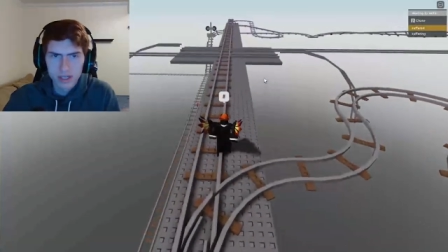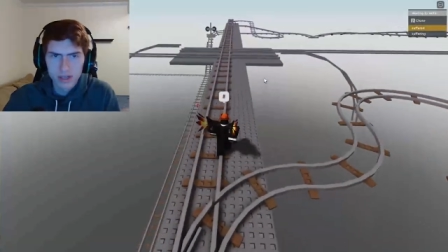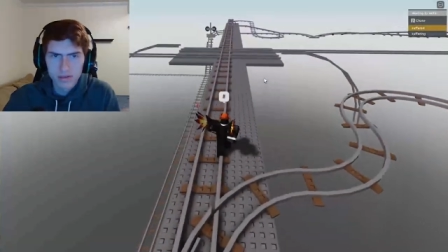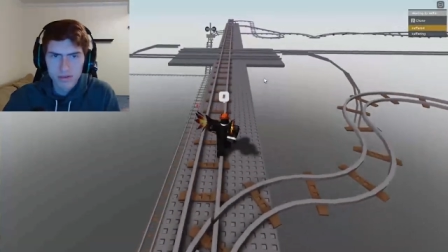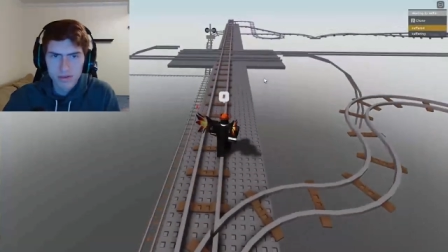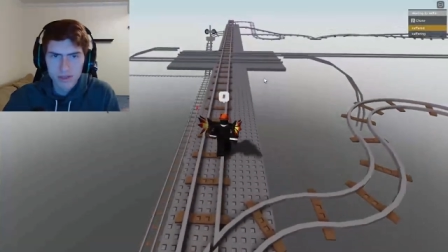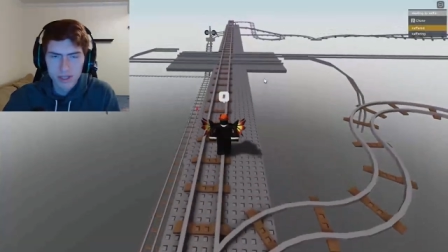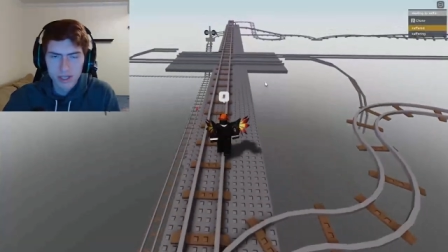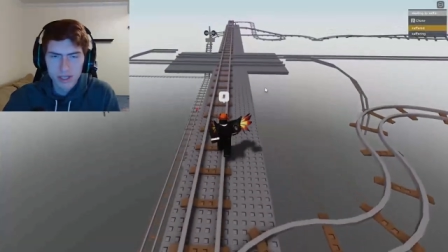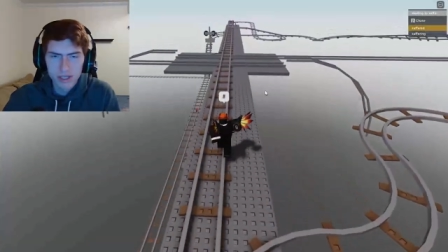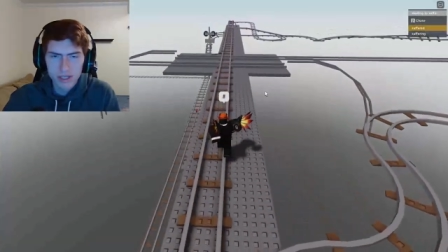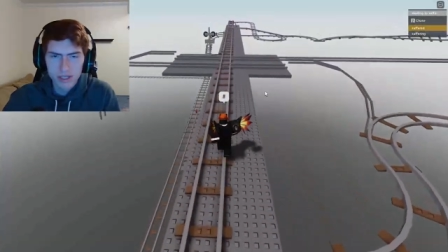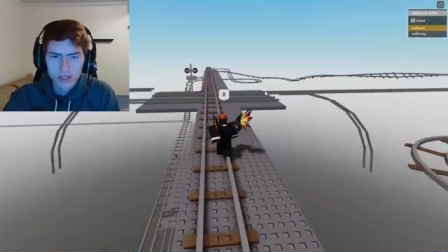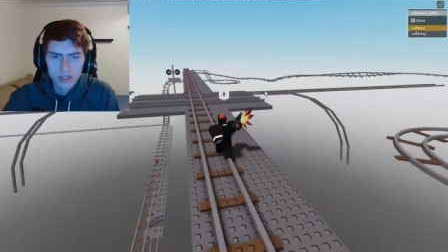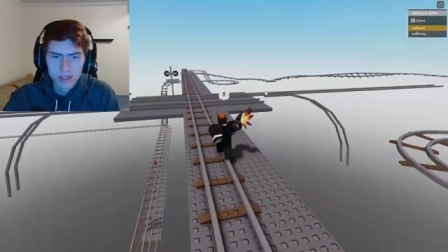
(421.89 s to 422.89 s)
I feel like
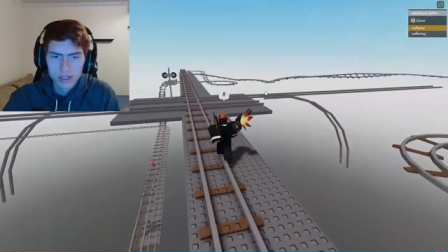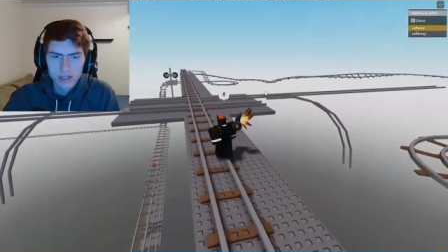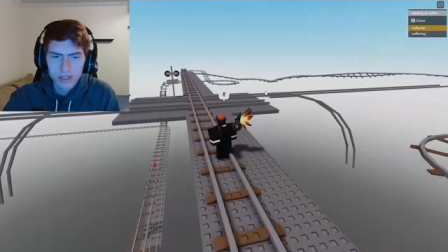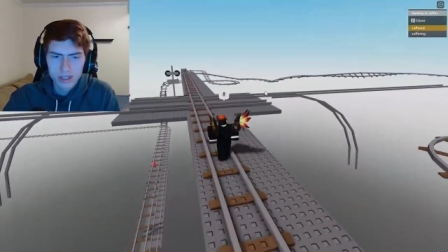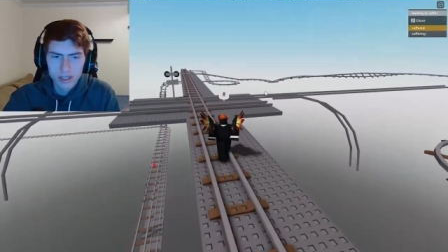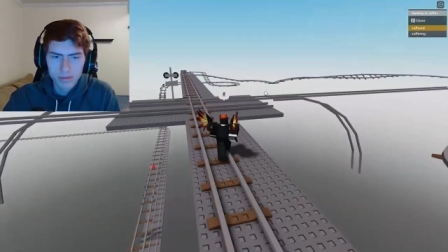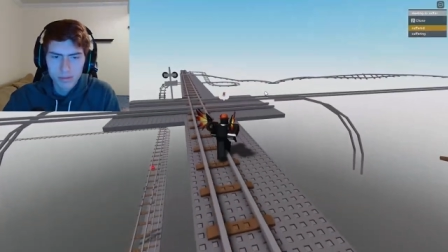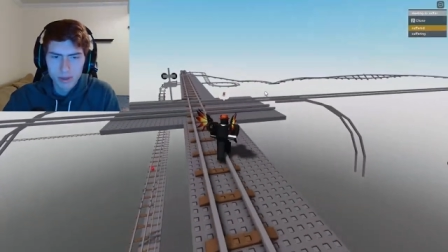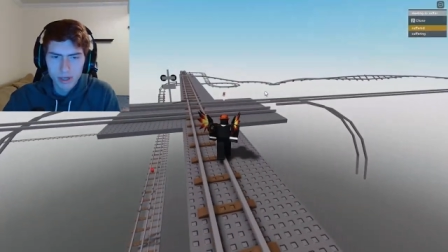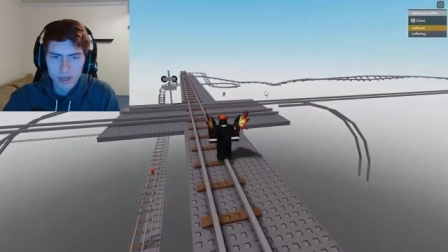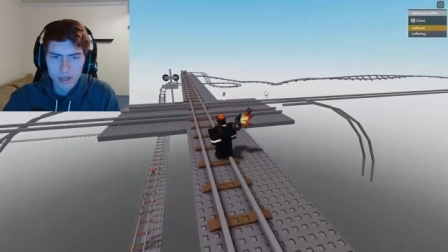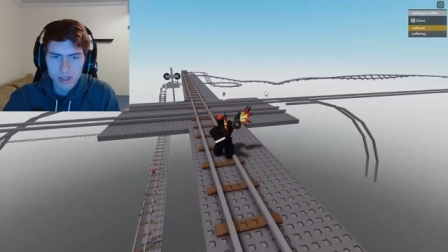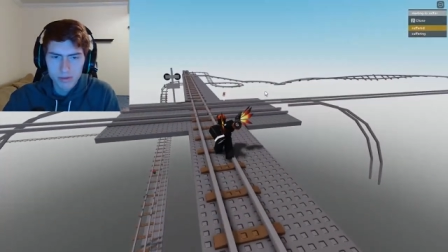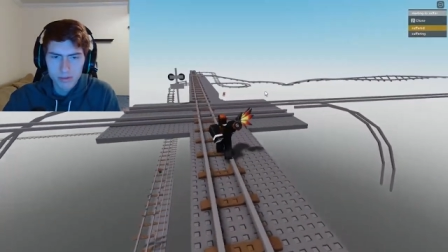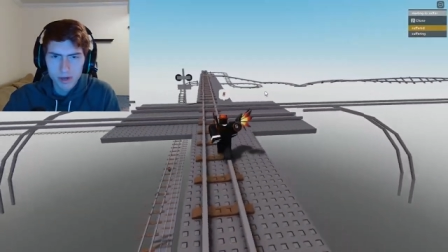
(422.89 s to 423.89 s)
this is a
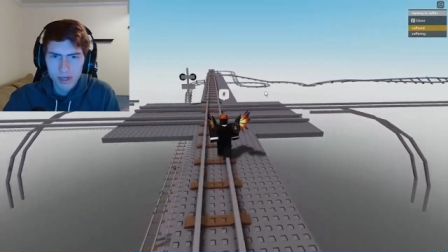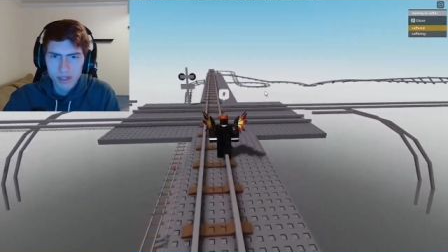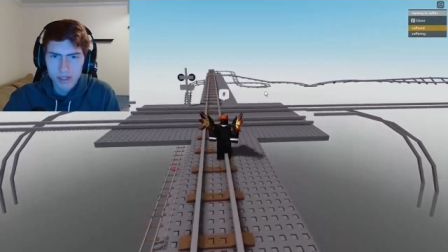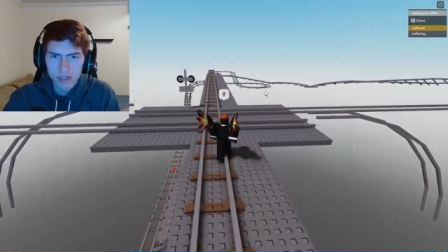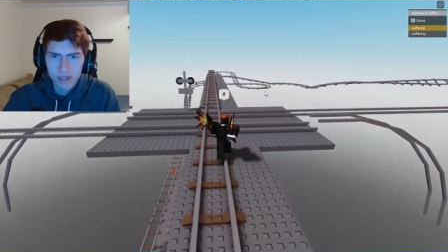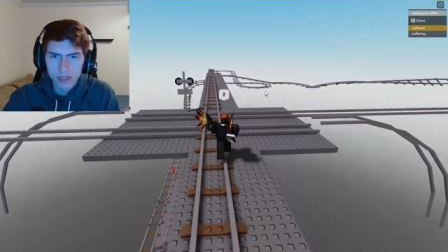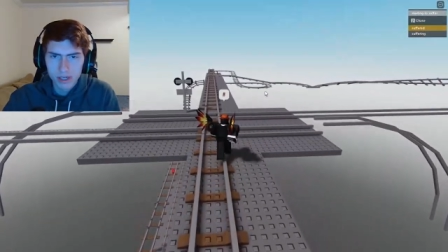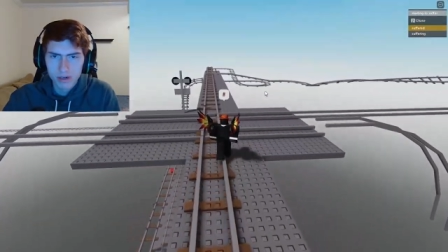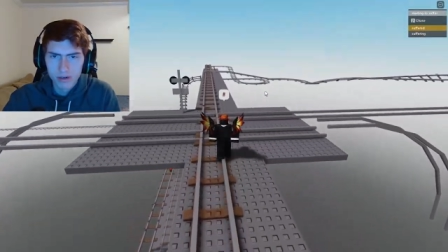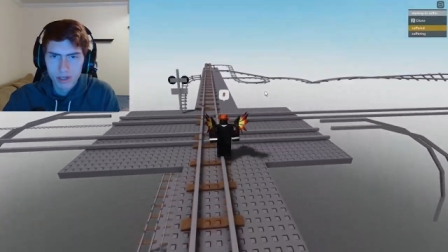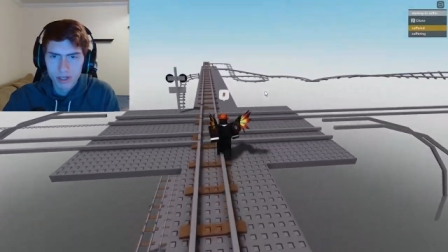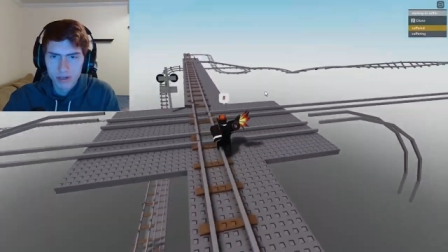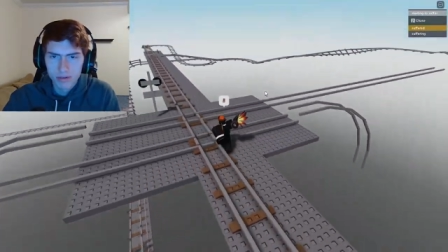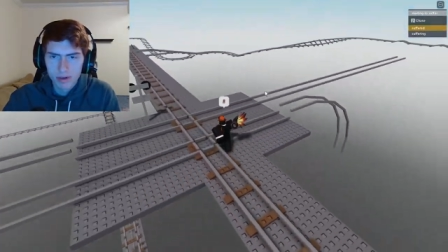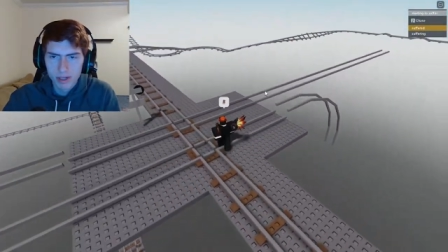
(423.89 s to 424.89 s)
better spot to go,
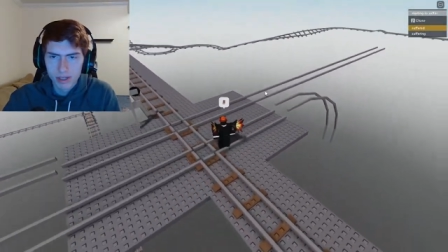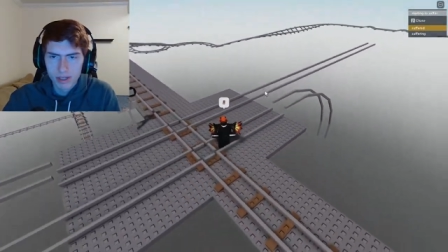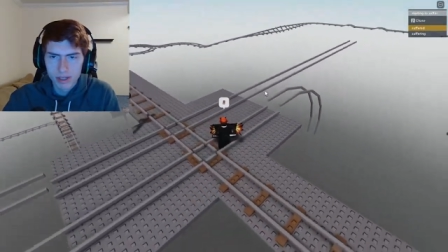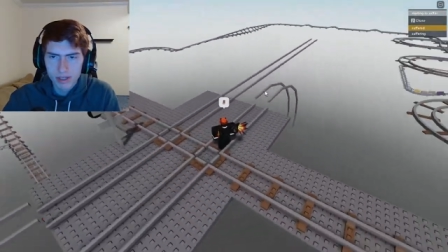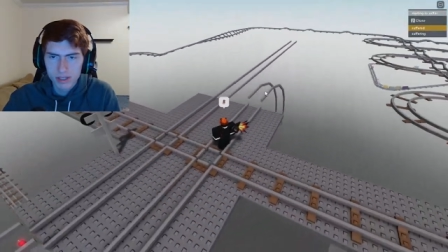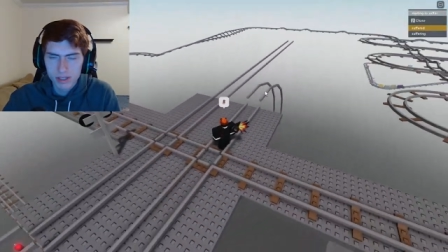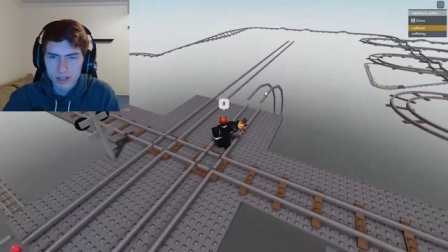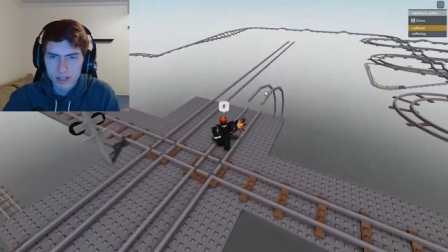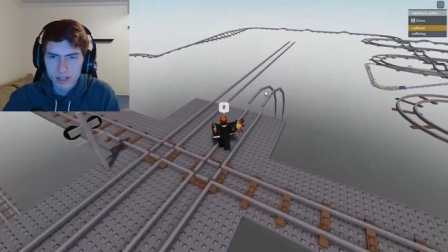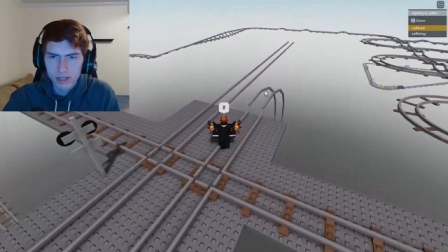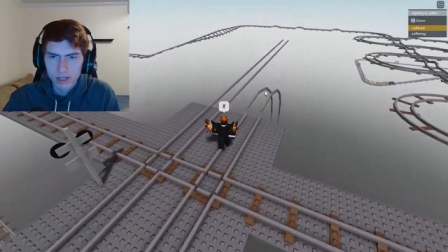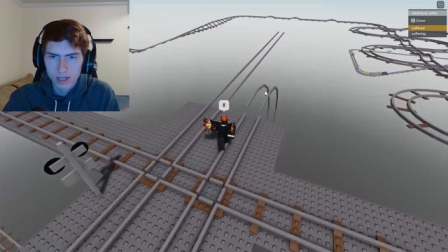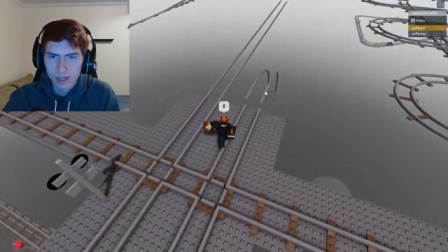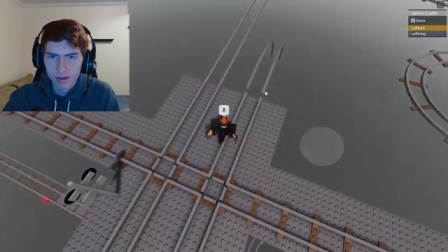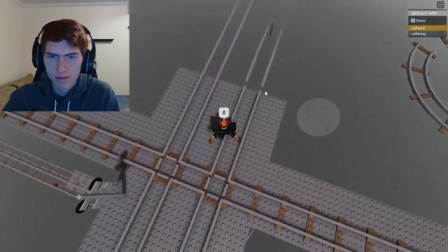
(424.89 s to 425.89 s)
anyways.
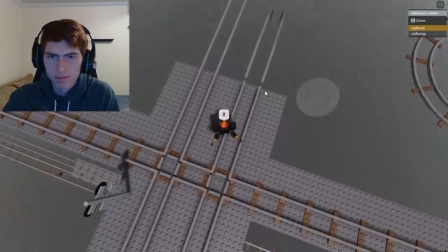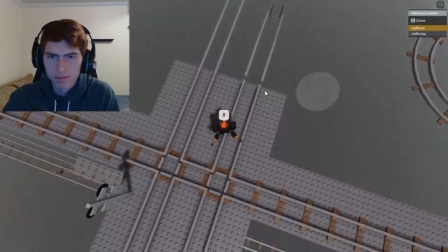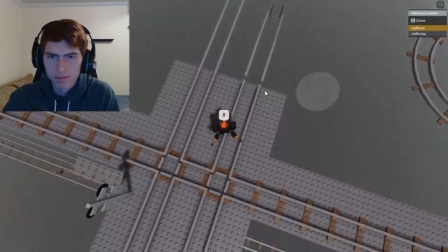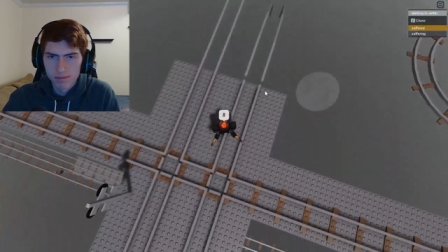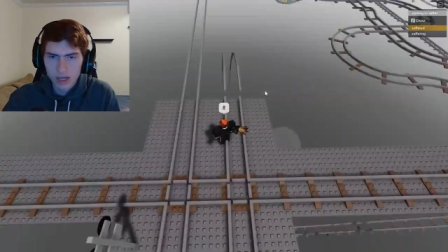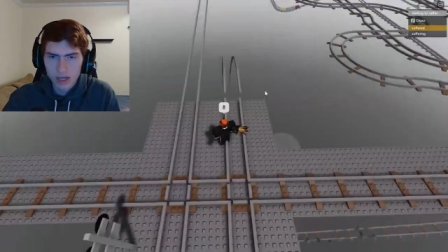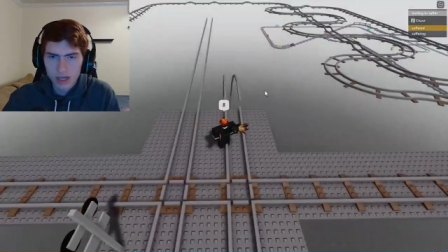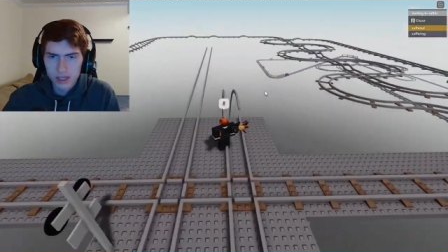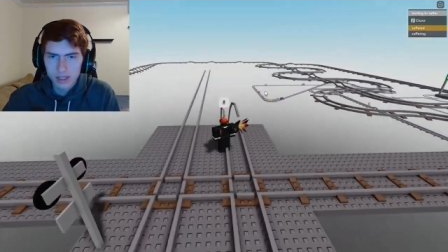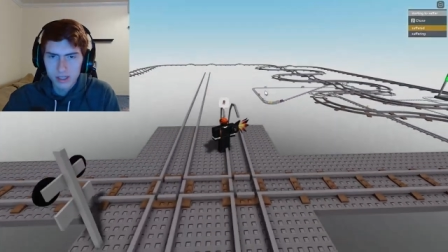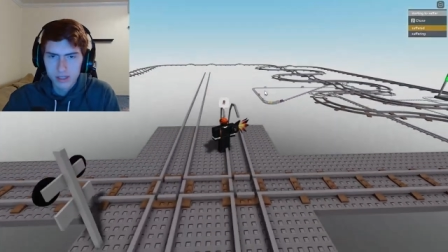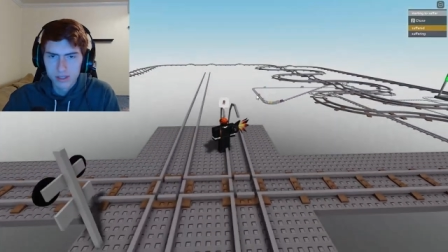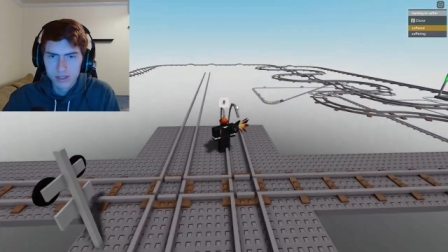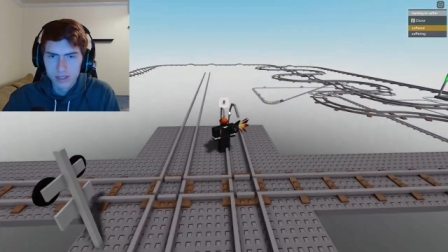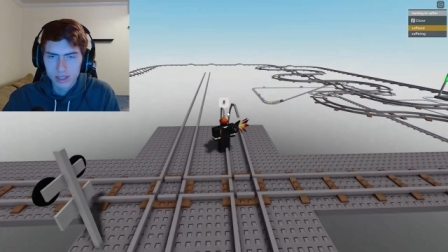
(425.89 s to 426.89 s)
Um, I
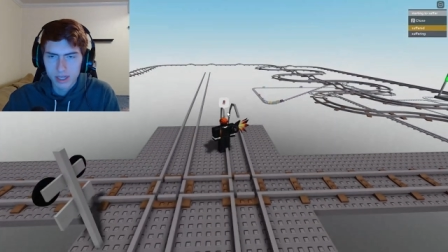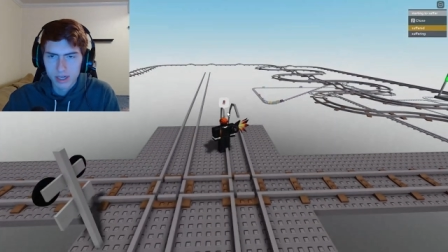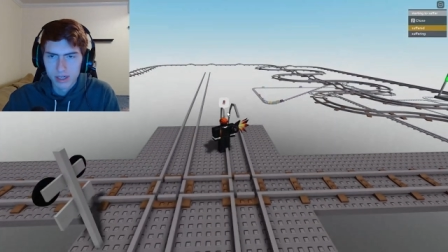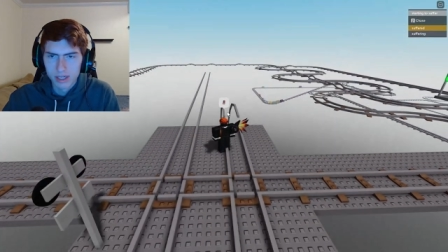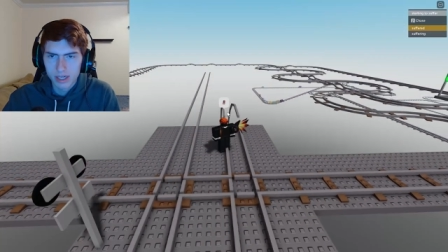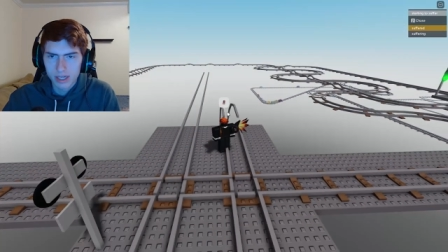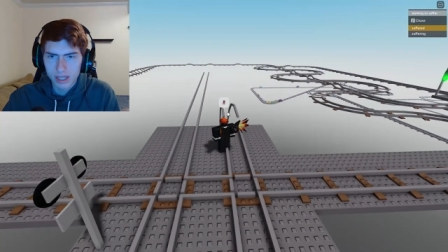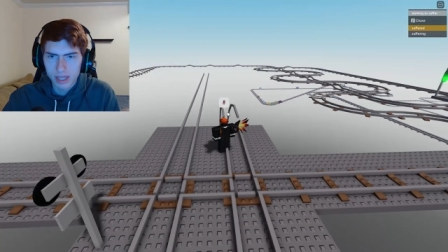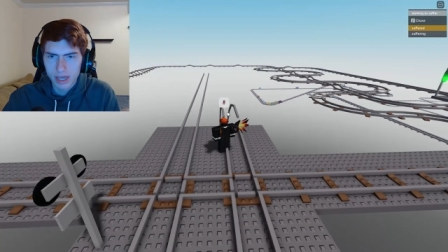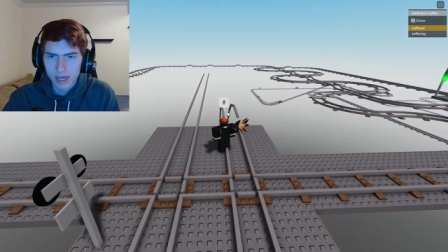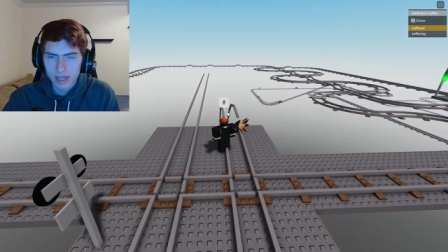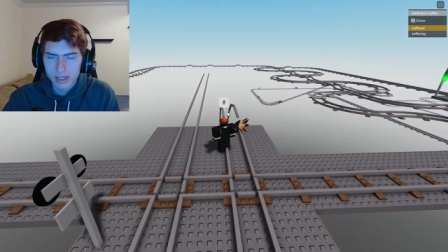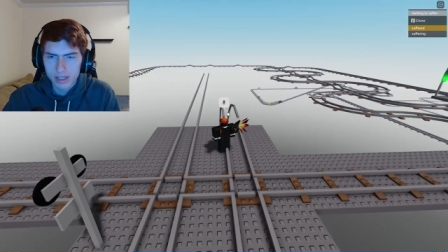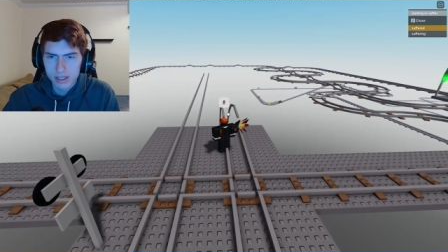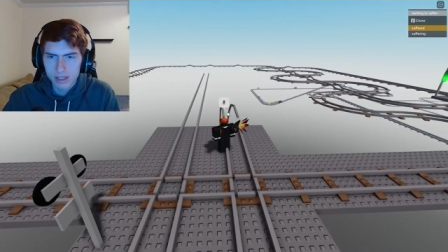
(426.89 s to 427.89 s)
don't, I don't like
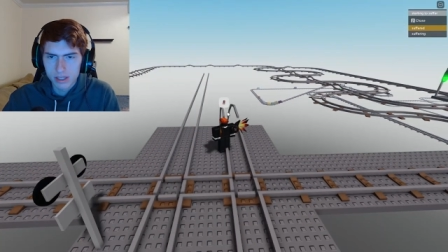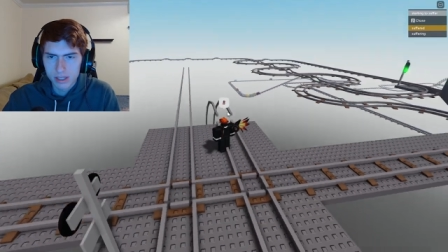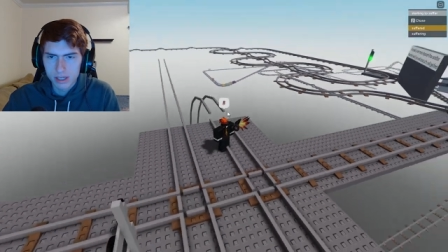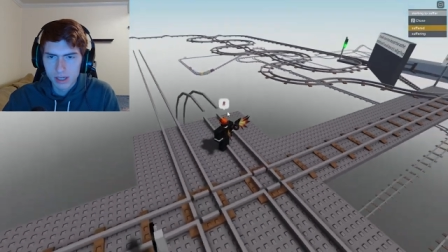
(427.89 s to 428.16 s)
that.